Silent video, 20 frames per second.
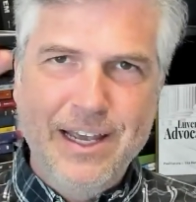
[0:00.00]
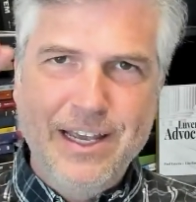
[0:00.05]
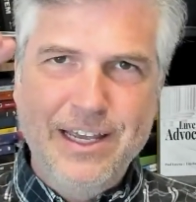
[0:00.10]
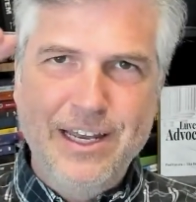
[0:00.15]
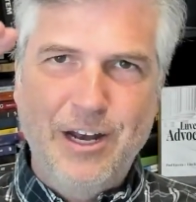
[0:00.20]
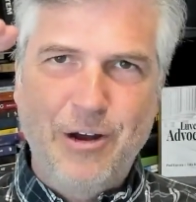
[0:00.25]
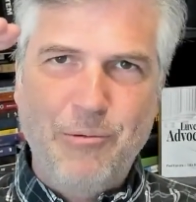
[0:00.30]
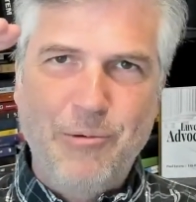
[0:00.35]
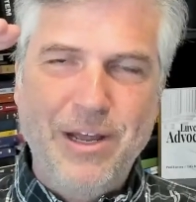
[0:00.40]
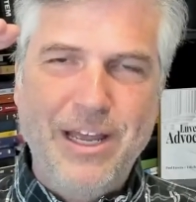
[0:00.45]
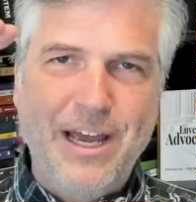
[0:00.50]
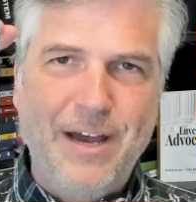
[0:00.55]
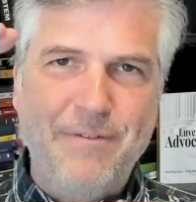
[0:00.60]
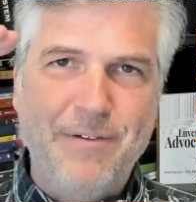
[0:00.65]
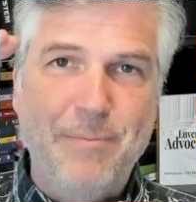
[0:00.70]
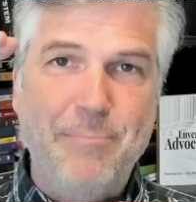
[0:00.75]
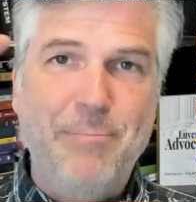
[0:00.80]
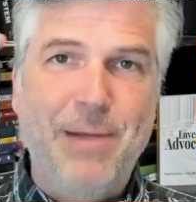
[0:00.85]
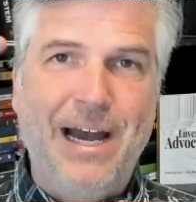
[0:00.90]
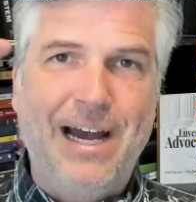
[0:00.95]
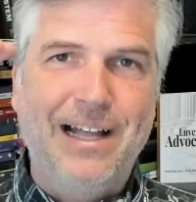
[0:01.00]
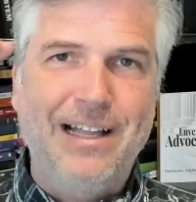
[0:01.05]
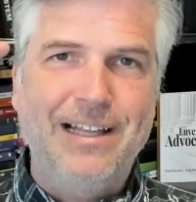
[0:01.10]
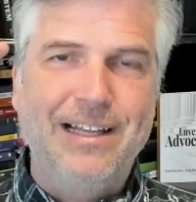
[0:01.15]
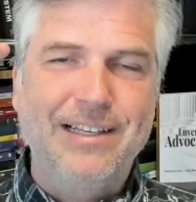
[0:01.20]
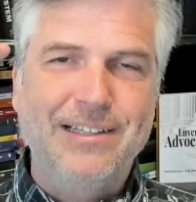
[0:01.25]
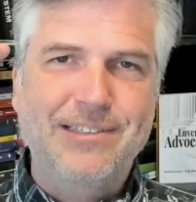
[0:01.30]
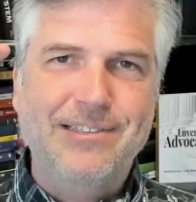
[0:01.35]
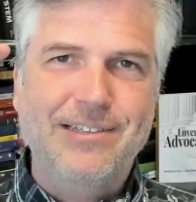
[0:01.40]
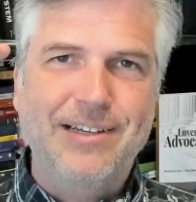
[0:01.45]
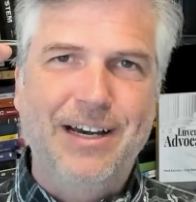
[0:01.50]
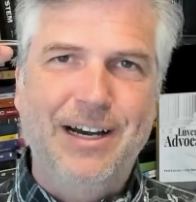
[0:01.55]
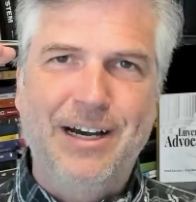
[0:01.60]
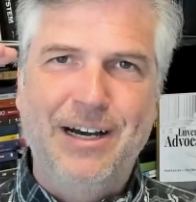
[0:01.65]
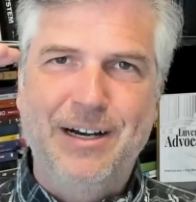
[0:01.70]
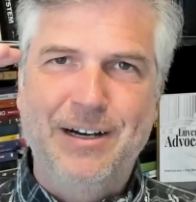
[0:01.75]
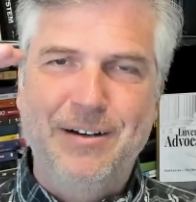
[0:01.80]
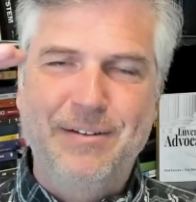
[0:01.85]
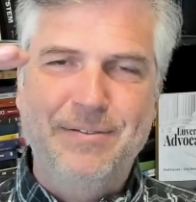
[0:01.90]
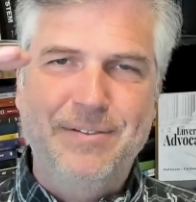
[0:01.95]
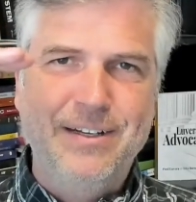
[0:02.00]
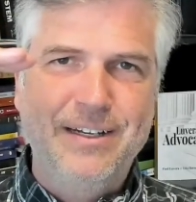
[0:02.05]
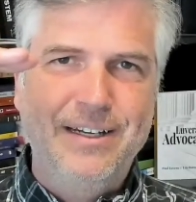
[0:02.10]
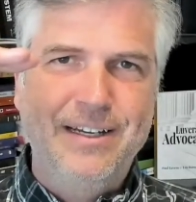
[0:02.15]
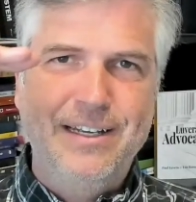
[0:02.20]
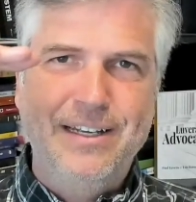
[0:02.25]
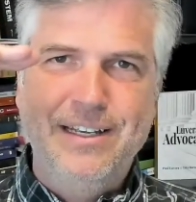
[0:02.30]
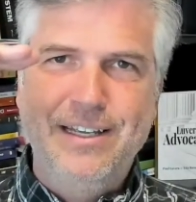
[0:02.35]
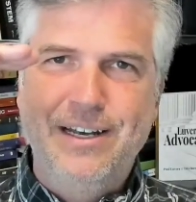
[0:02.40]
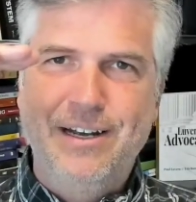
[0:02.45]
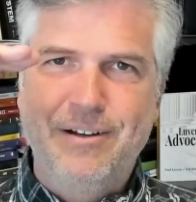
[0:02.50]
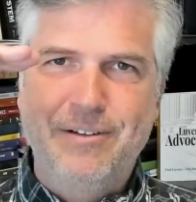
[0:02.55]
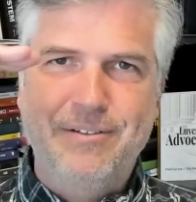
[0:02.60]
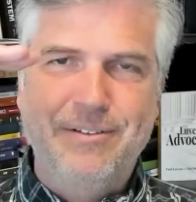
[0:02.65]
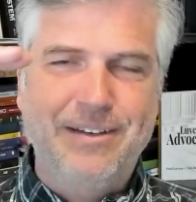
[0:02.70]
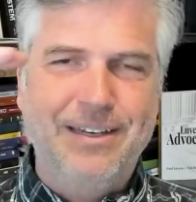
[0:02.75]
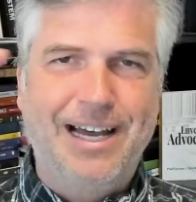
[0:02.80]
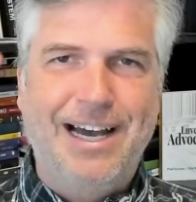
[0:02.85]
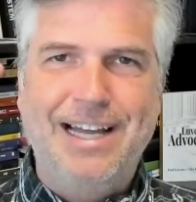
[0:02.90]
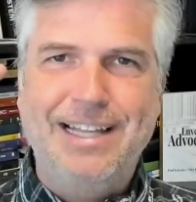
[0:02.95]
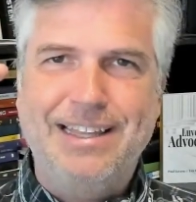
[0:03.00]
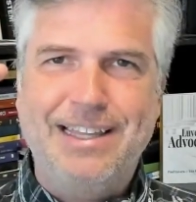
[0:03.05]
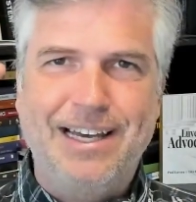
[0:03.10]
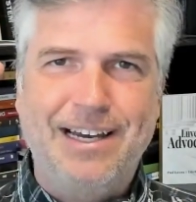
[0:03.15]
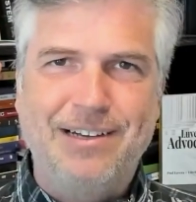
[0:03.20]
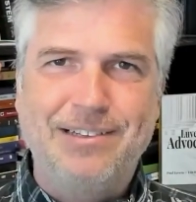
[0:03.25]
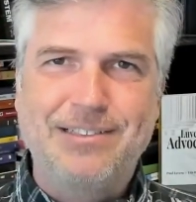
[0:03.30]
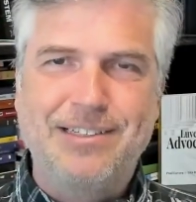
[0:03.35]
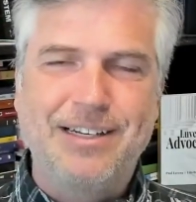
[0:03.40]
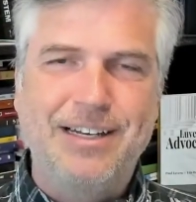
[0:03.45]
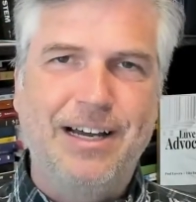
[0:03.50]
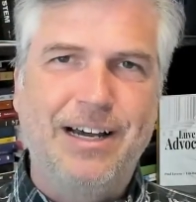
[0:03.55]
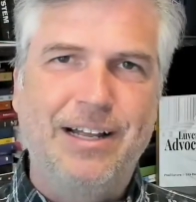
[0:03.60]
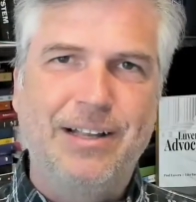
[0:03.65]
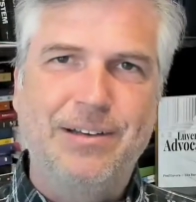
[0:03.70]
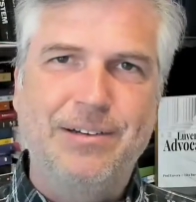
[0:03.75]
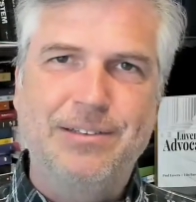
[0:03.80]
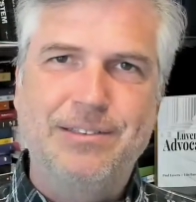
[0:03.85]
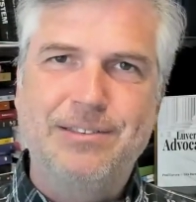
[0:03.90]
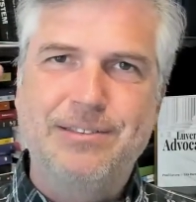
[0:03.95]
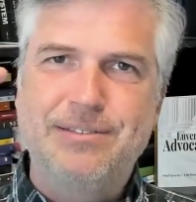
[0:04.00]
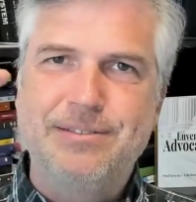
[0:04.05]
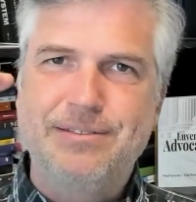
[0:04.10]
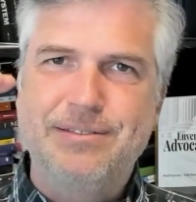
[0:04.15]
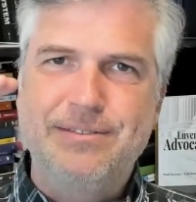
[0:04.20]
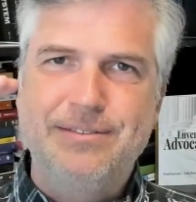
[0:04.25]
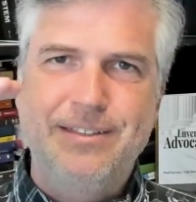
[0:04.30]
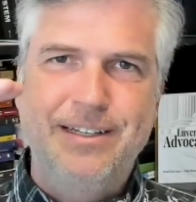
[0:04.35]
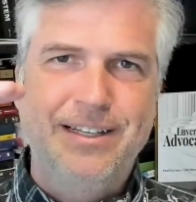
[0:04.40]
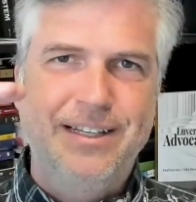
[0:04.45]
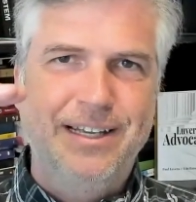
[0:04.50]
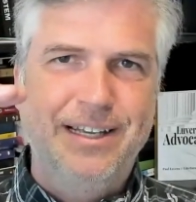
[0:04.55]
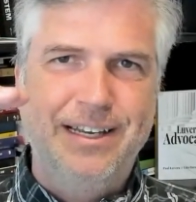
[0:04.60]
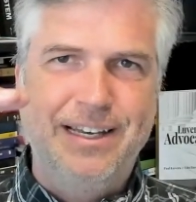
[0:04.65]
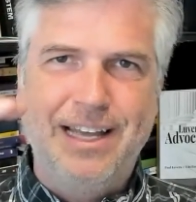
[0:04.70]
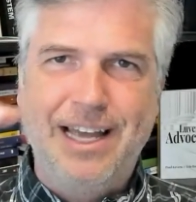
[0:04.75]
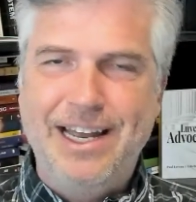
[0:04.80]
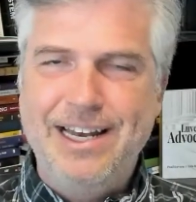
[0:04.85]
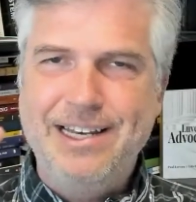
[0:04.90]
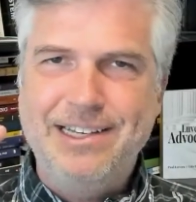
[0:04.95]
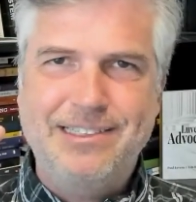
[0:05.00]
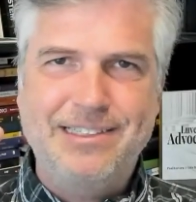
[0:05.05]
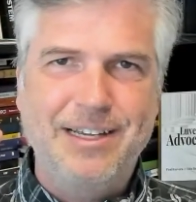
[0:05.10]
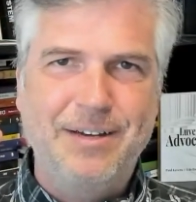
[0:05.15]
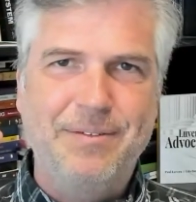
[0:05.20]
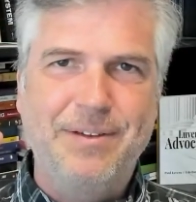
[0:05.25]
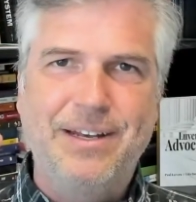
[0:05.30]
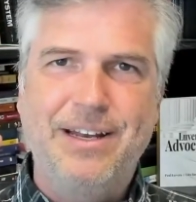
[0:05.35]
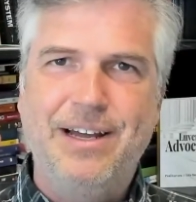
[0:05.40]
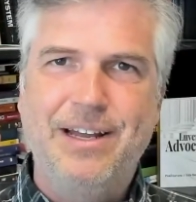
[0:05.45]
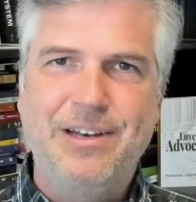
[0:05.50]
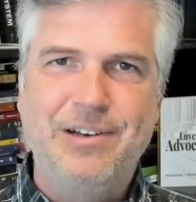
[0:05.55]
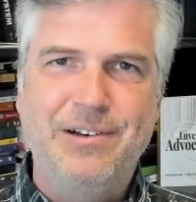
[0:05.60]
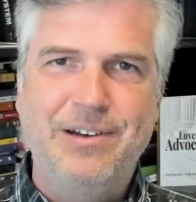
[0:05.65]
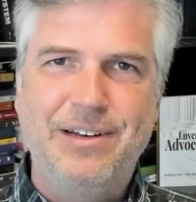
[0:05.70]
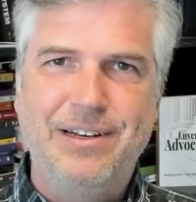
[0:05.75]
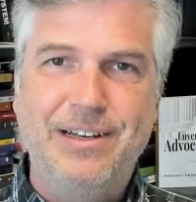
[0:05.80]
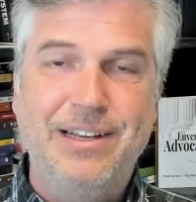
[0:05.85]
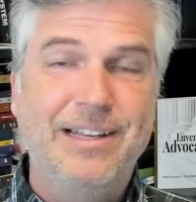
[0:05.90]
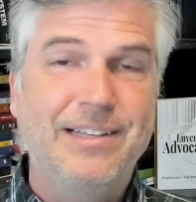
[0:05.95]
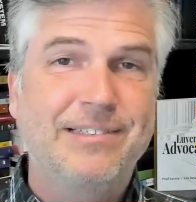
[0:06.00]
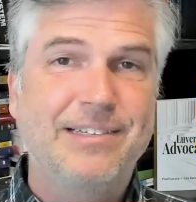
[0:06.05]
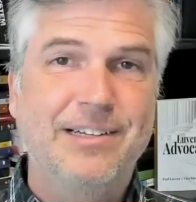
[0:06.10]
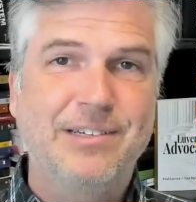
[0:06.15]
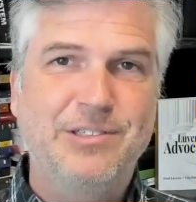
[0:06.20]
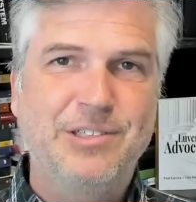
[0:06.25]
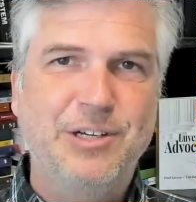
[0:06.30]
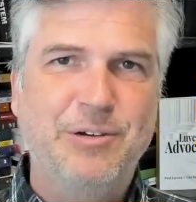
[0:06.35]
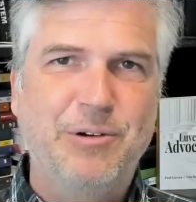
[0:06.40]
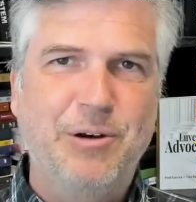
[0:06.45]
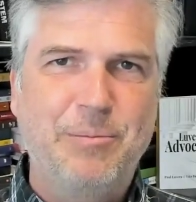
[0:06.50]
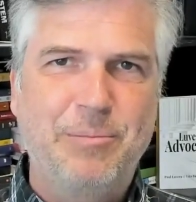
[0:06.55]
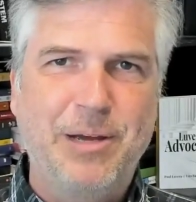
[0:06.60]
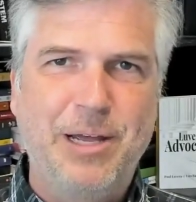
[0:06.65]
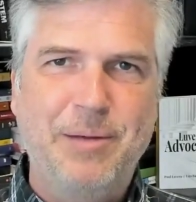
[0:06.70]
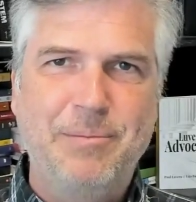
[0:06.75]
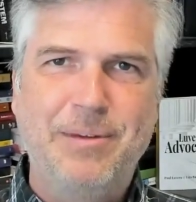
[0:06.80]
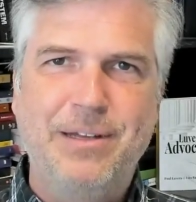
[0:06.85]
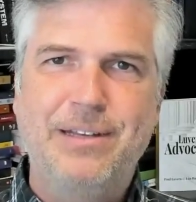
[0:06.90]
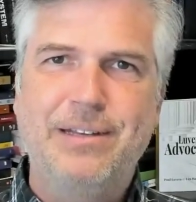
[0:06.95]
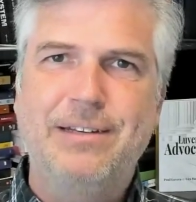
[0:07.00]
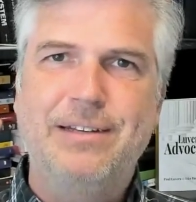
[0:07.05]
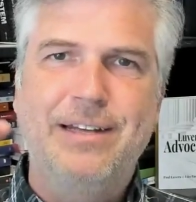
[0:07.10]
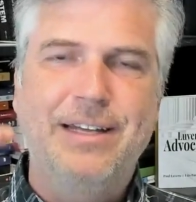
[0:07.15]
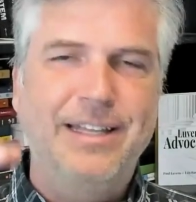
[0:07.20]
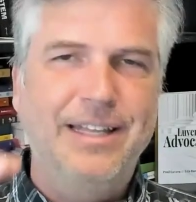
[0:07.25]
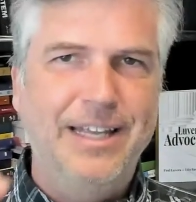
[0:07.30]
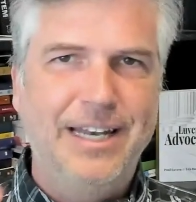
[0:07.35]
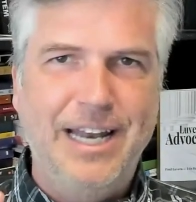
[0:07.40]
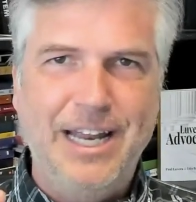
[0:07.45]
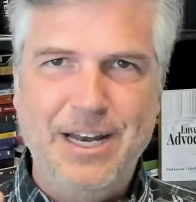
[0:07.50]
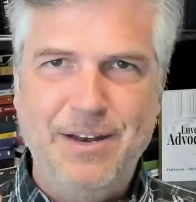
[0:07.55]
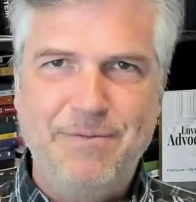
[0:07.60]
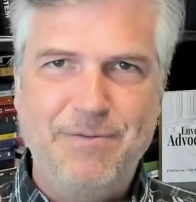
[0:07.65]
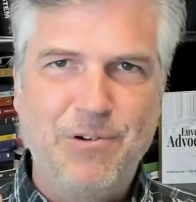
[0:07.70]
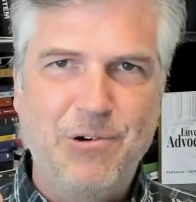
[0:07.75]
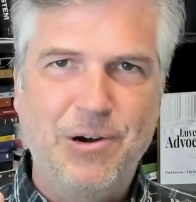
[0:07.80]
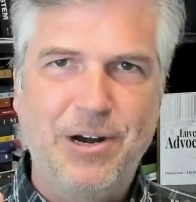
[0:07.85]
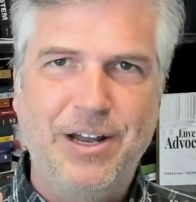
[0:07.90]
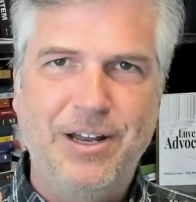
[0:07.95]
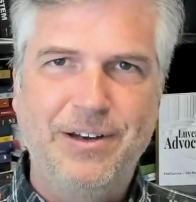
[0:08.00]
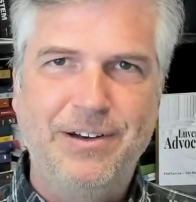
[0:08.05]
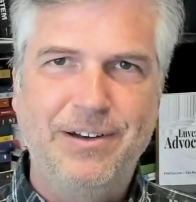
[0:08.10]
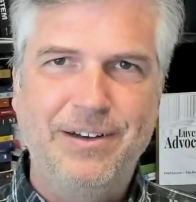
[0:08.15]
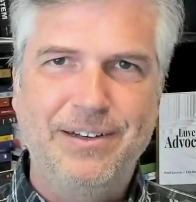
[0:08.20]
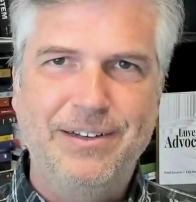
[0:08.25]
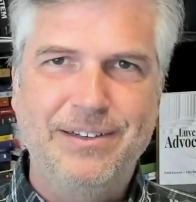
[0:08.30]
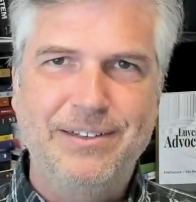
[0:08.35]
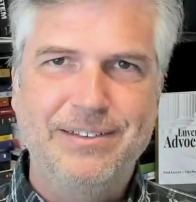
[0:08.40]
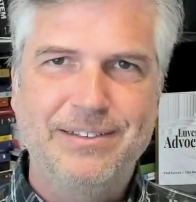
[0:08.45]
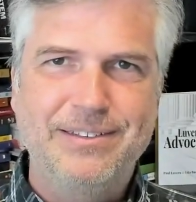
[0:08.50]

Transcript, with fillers: you know we have a balance of you know nine thousand dollars and then 8700 and says zero payment and then 8400